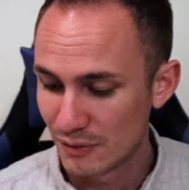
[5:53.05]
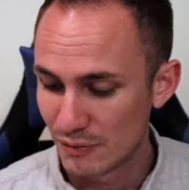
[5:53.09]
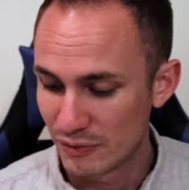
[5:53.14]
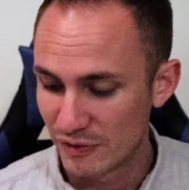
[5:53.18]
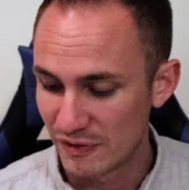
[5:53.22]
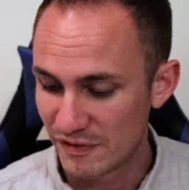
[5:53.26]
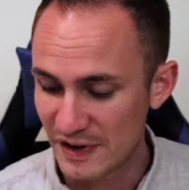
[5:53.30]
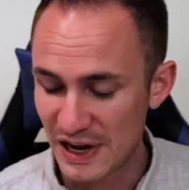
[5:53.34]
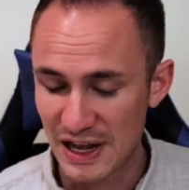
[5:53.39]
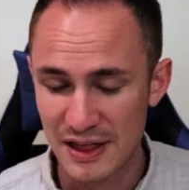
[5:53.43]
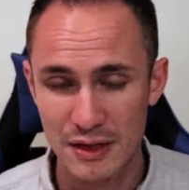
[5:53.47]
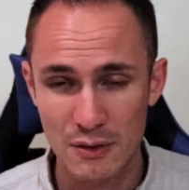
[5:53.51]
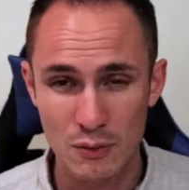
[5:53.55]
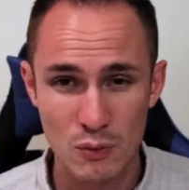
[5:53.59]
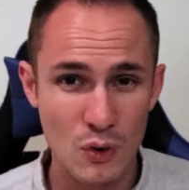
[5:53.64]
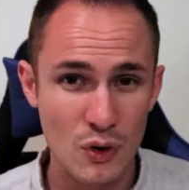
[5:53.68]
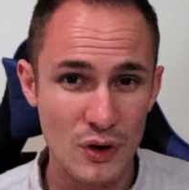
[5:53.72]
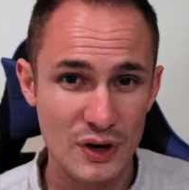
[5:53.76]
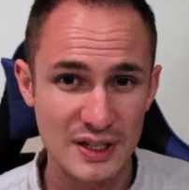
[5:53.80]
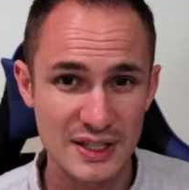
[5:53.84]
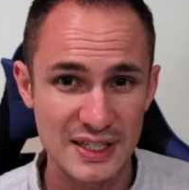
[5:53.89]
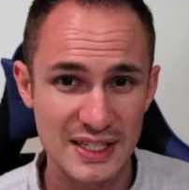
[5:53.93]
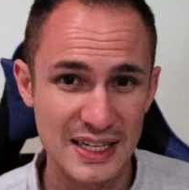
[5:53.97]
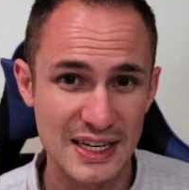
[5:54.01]
we've got the
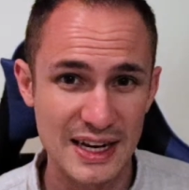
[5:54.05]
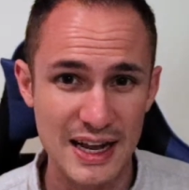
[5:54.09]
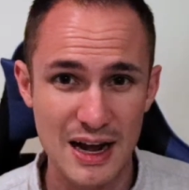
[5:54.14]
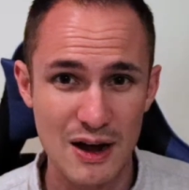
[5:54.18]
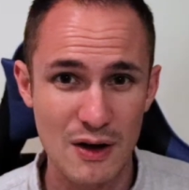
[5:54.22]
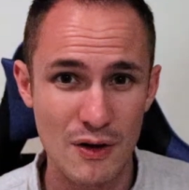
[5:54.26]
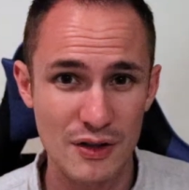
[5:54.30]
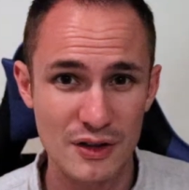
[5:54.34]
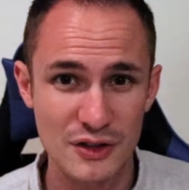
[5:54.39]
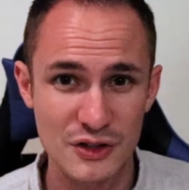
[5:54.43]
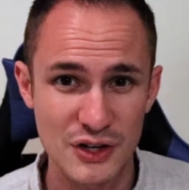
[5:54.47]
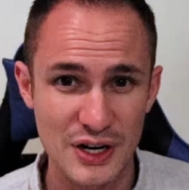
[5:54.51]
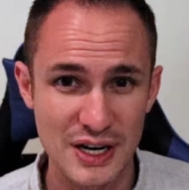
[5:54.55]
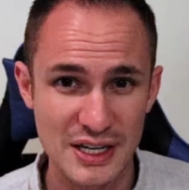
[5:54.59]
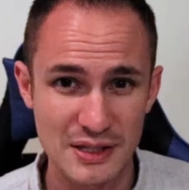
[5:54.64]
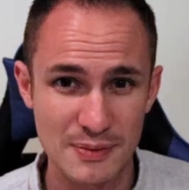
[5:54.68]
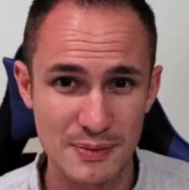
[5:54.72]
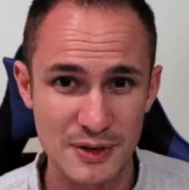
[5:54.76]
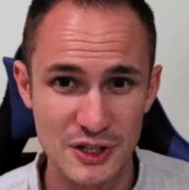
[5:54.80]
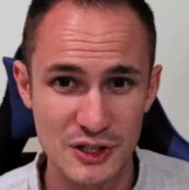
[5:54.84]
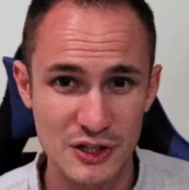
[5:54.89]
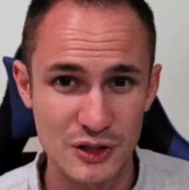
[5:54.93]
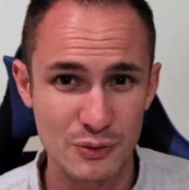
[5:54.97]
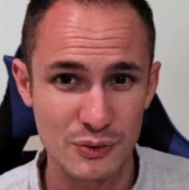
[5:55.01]
warranty now on the
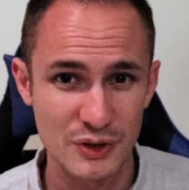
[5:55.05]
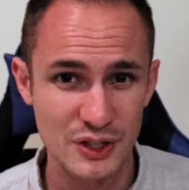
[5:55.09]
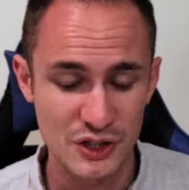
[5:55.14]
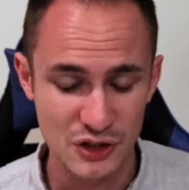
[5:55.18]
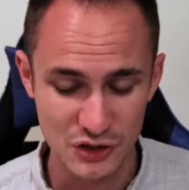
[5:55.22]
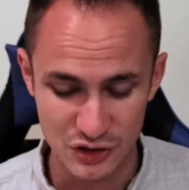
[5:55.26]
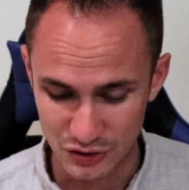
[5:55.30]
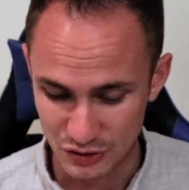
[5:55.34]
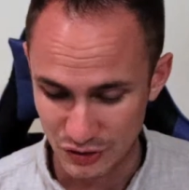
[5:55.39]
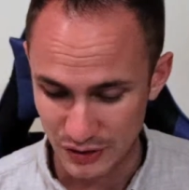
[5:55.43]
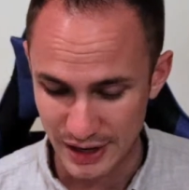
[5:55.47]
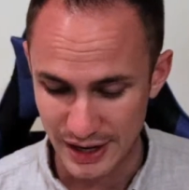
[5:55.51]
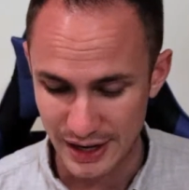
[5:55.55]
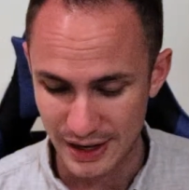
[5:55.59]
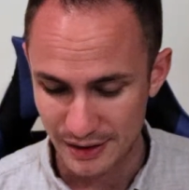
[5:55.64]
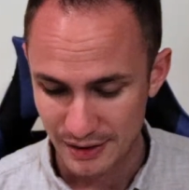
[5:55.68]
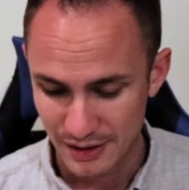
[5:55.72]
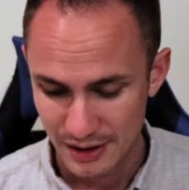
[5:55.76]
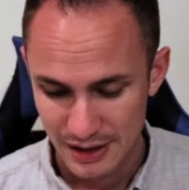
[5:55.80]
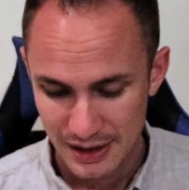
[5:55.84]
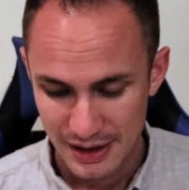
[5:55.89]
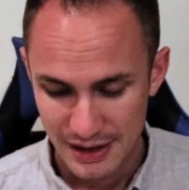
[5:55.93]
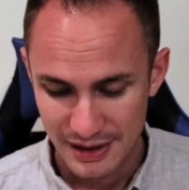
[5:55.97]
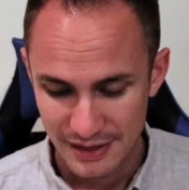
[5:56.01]
transmission, which is great.
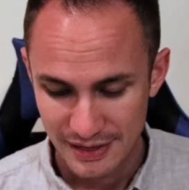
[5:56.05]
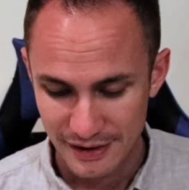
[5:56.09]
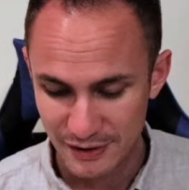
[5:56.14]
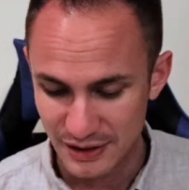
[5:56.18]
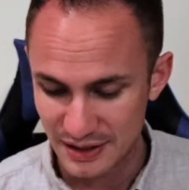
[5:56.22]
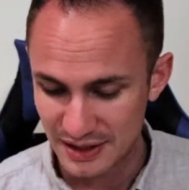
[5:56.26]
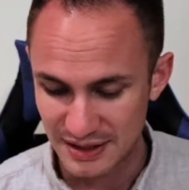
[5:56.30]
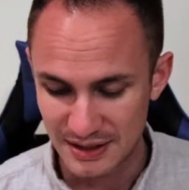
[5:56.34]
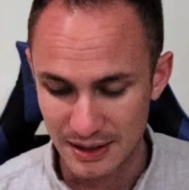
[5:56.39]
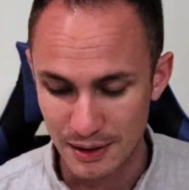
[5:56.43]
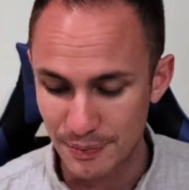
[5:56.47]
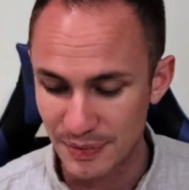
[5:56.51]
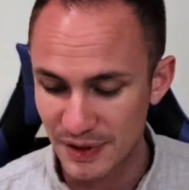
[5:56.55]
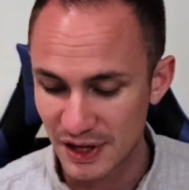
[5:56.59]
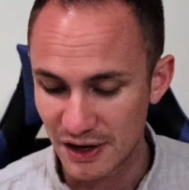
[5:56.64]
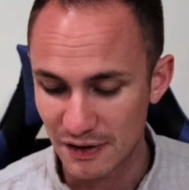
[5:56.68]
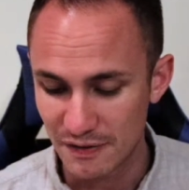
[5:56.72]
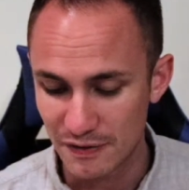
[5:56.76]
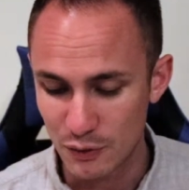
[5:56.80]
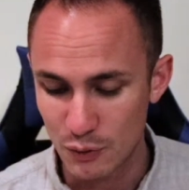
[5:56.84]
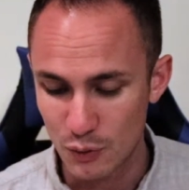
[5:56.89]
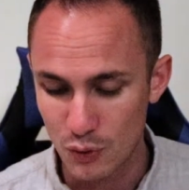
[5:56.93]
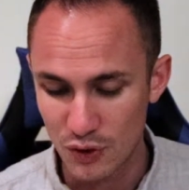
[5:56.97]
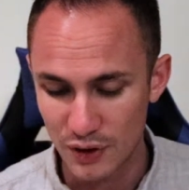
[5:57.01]
There is something
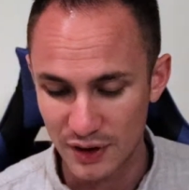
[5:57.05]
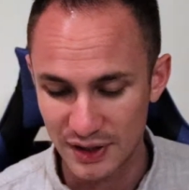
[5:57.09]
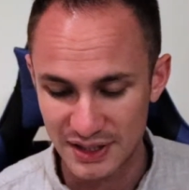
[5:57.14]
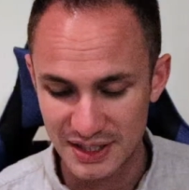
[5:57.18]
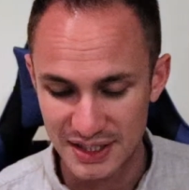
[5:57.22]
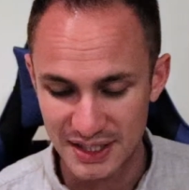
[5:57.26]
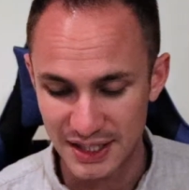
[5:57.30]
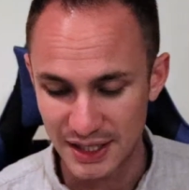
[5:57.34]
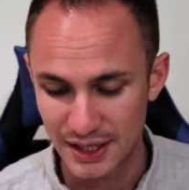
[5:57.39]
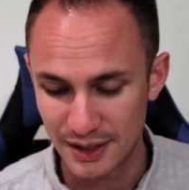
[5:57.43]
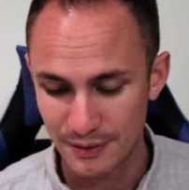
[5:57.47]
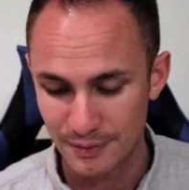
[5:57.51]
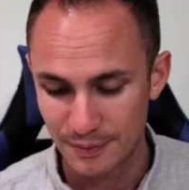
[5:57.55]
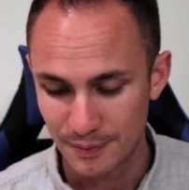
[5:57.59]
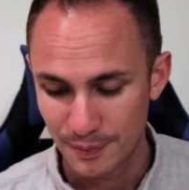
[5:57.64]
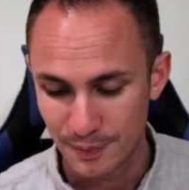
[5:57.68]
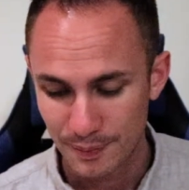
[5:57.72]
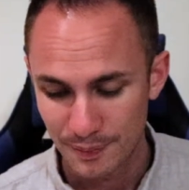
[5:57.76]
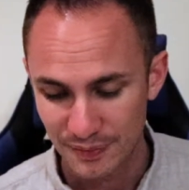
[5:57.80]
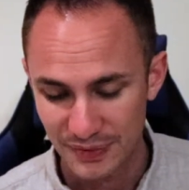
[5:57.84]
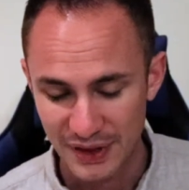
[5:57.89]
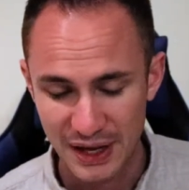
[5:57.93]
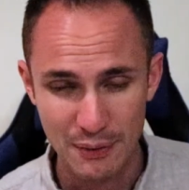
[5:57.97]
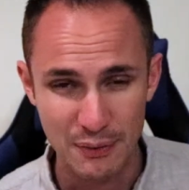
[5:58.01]
of a warranty
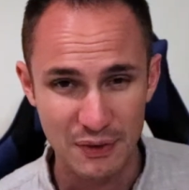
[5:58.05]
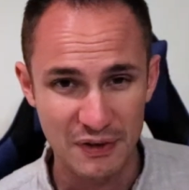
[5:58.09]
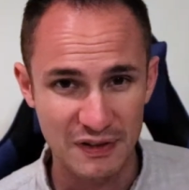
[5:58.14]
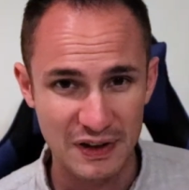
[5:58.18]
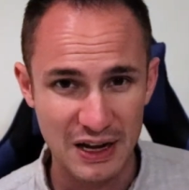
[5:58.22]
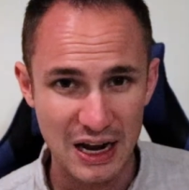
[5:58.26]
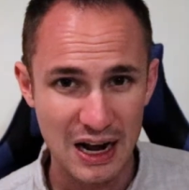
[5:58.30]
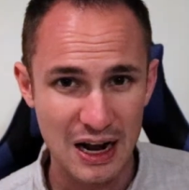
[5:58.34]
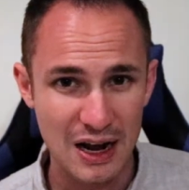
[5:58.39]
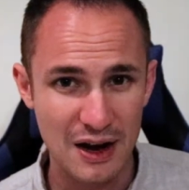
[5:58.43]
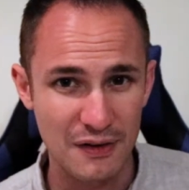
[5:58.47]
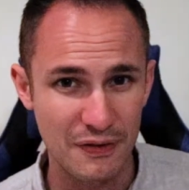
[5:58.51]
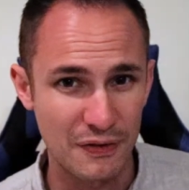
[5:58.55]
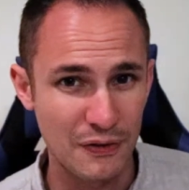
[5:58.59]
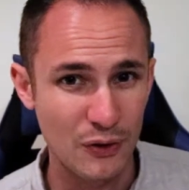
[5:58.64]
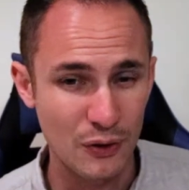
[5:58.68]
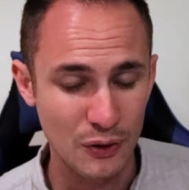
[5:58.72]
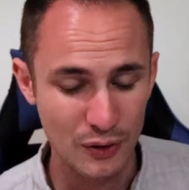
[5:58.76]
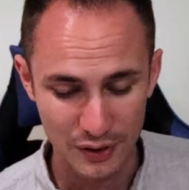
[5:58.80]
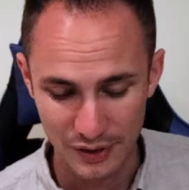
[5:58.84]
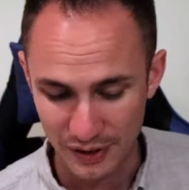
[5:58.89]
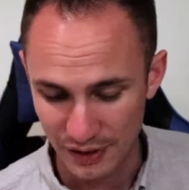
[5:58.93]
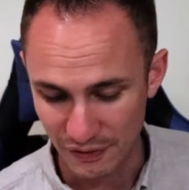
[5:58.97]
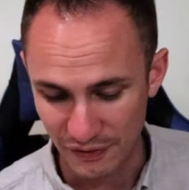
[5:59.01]
that we've got
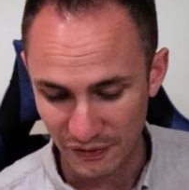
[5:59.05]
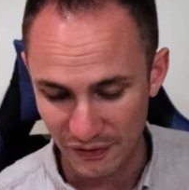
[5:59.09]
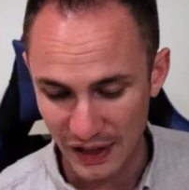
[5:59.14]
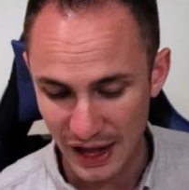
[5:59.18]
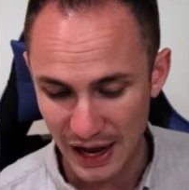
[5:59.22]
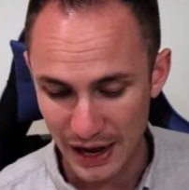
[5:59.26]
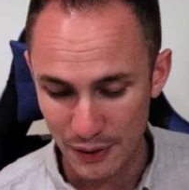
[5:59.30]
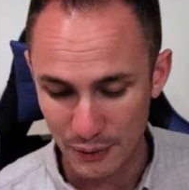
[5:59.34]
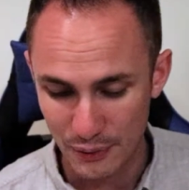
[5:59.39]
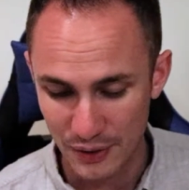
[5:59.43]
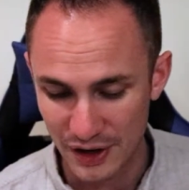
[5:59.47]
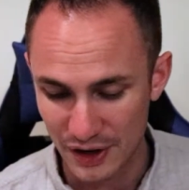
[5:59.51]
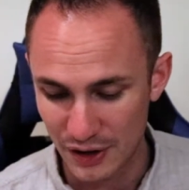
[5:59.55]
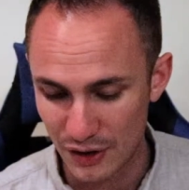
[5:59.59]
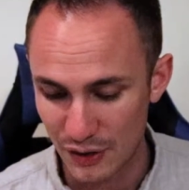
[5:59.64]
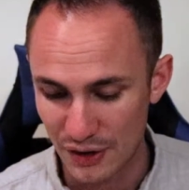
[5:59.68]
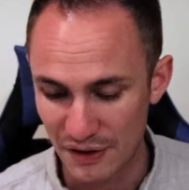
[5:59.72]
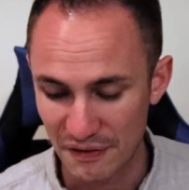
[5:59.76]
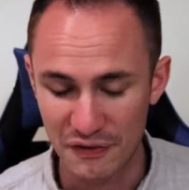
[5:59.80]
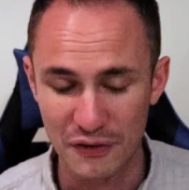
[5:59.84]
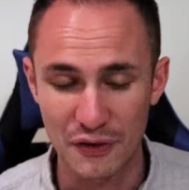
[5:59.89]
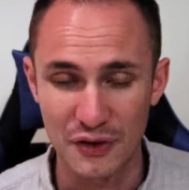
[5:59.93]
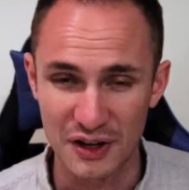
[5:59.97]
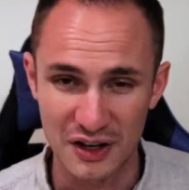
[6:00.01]
for the flywheel and for